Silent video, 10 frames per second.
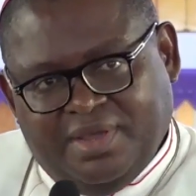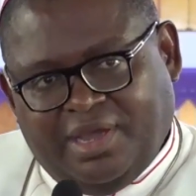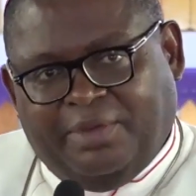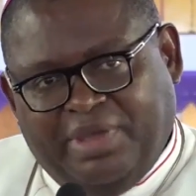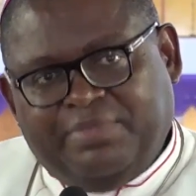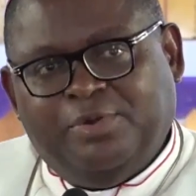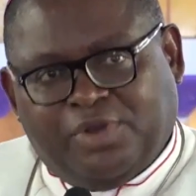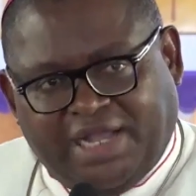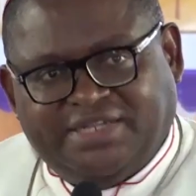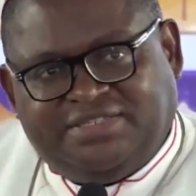maybe we
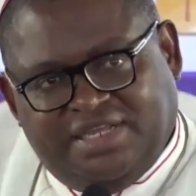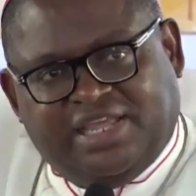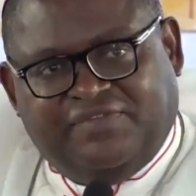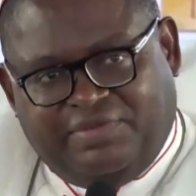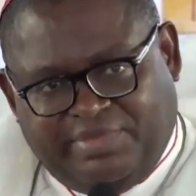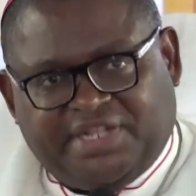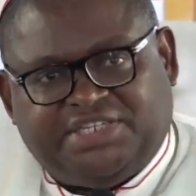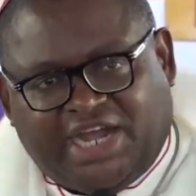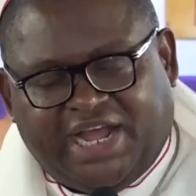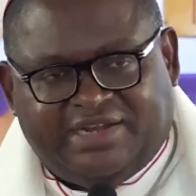can still give him a
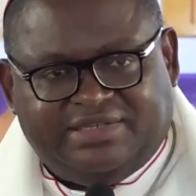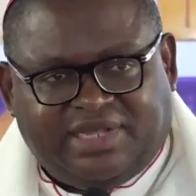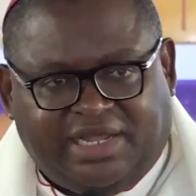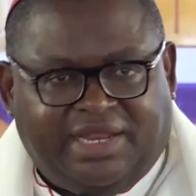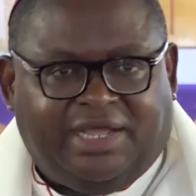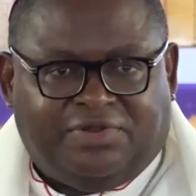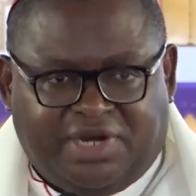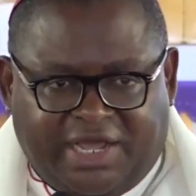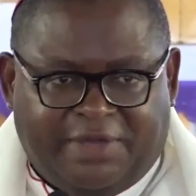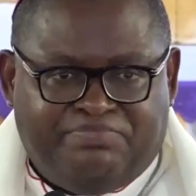chance, and that
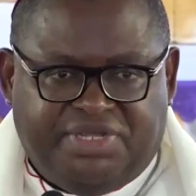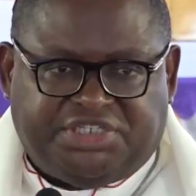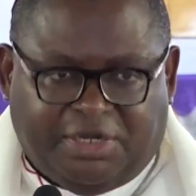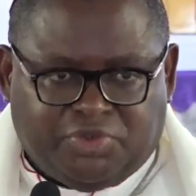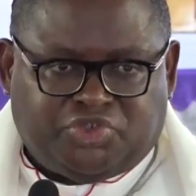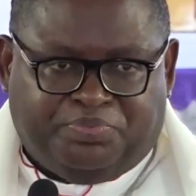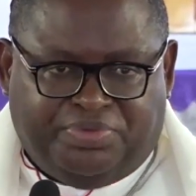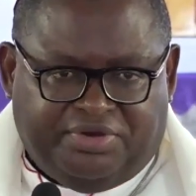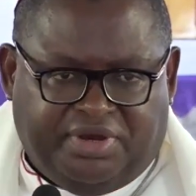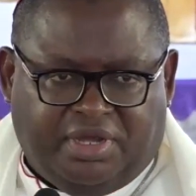other bishop or
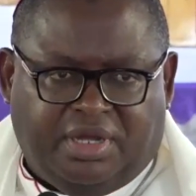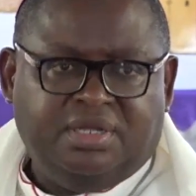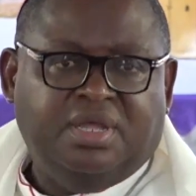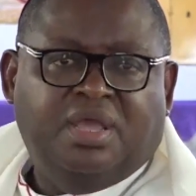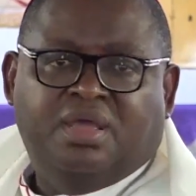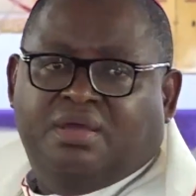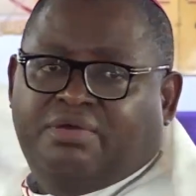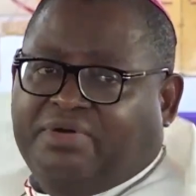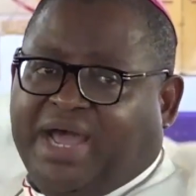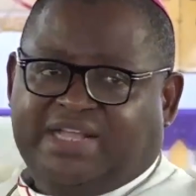superior
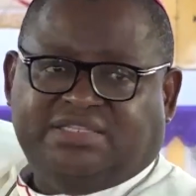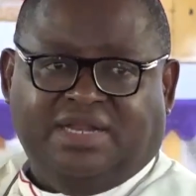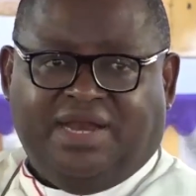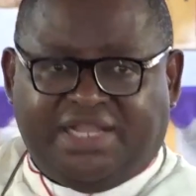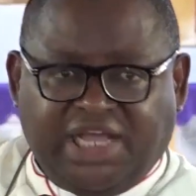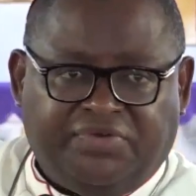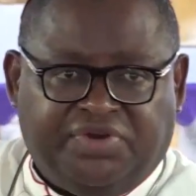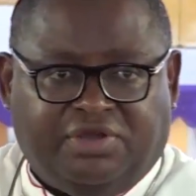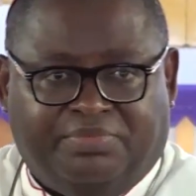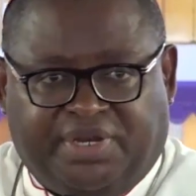writes a letter of
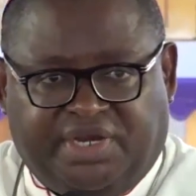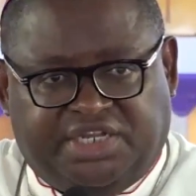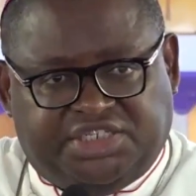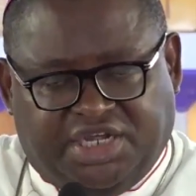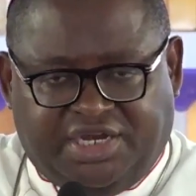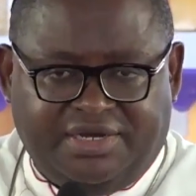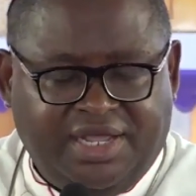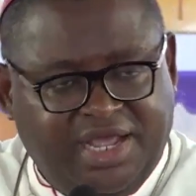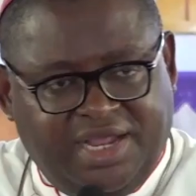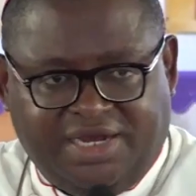recommendation,
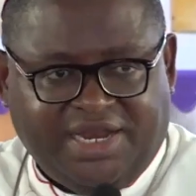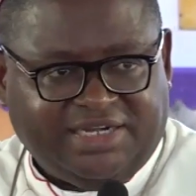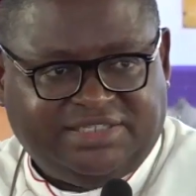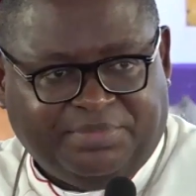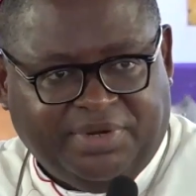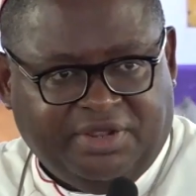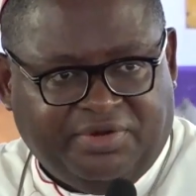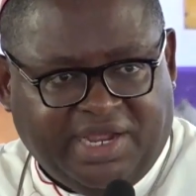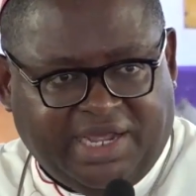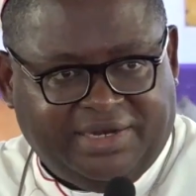that
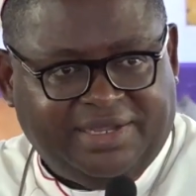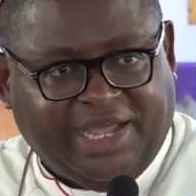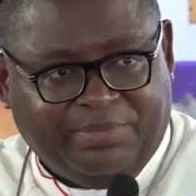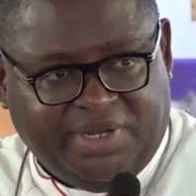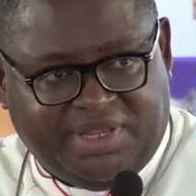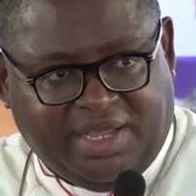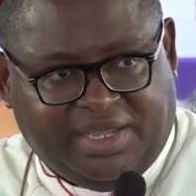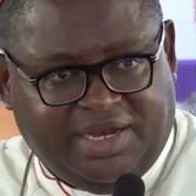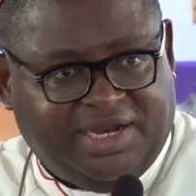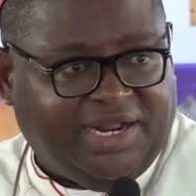seminarian can be
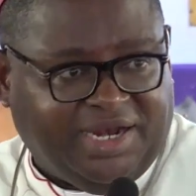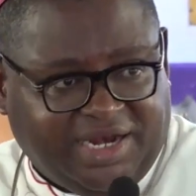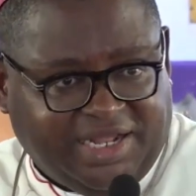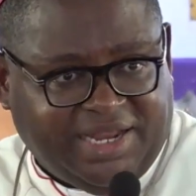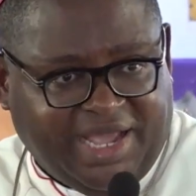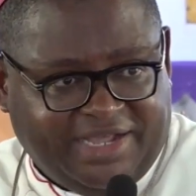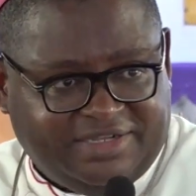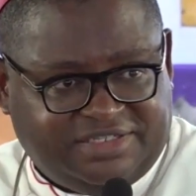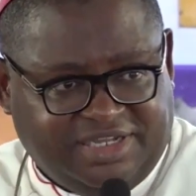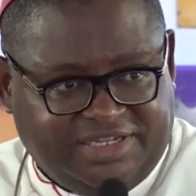taken in another
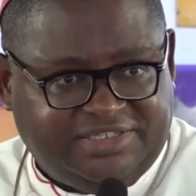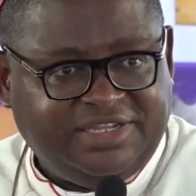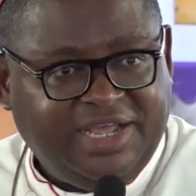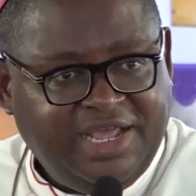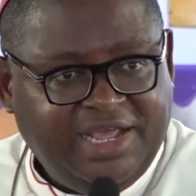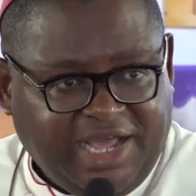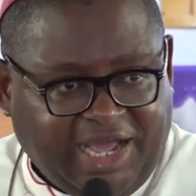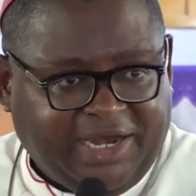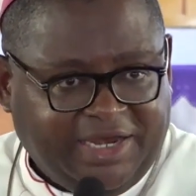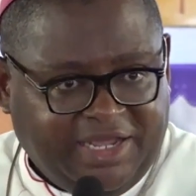diocese,
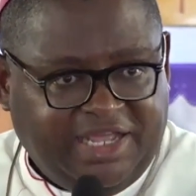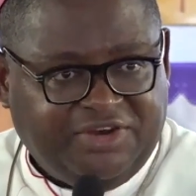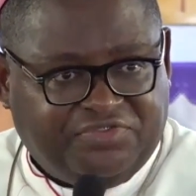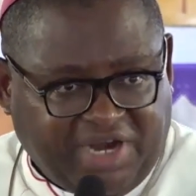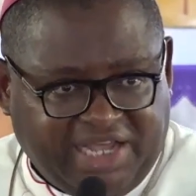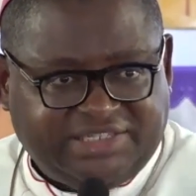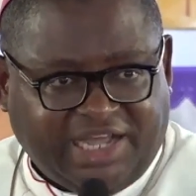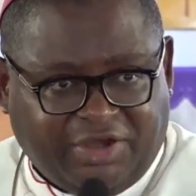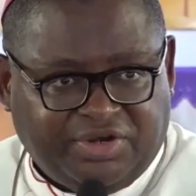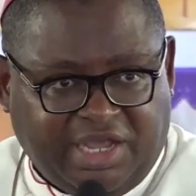and he tries
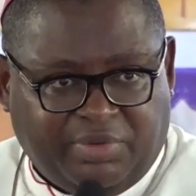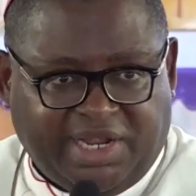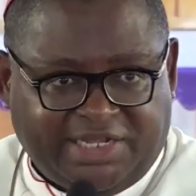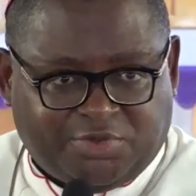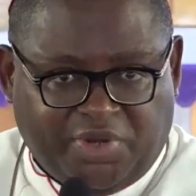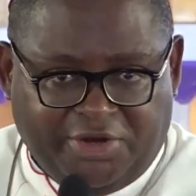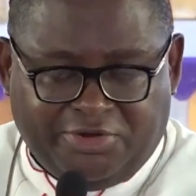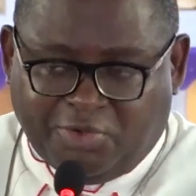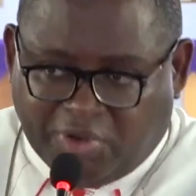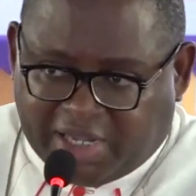out there whether it's going
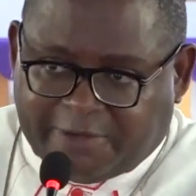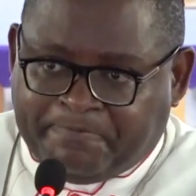to work.